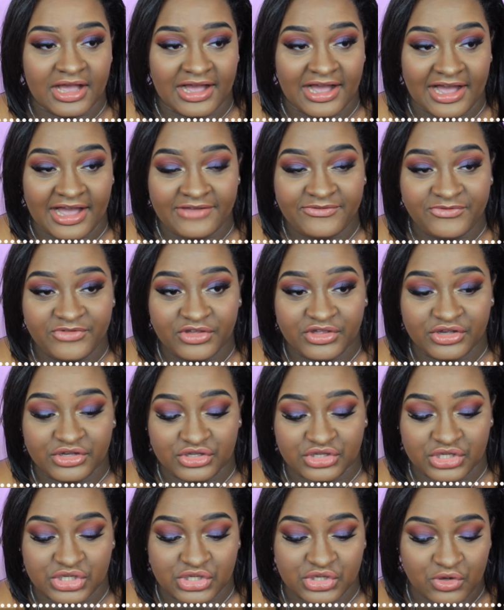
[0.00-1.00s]
I'm feeling
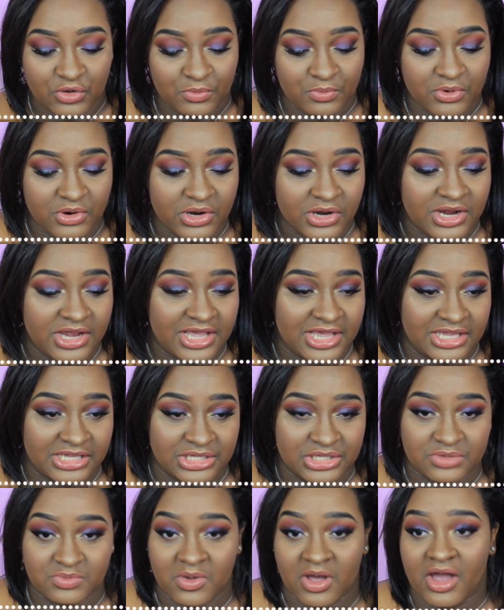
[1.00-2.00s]
super
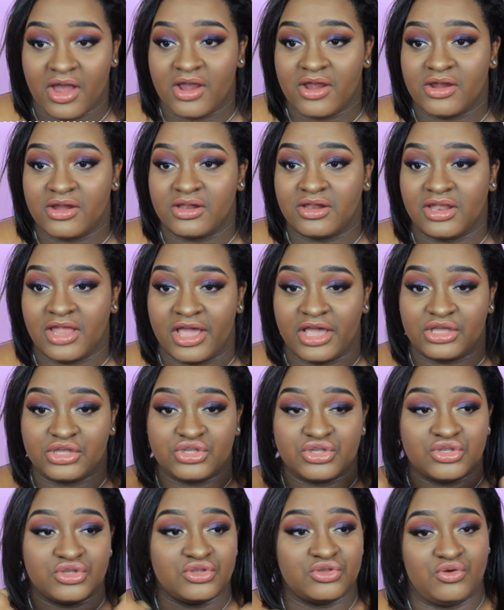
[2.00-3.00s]
inspired, like
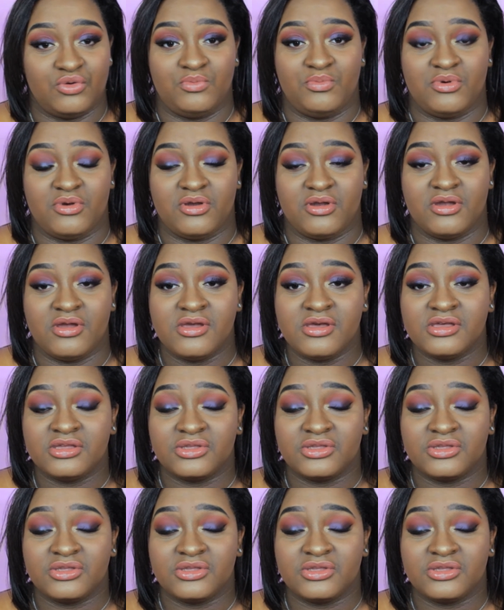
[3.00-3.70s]
super.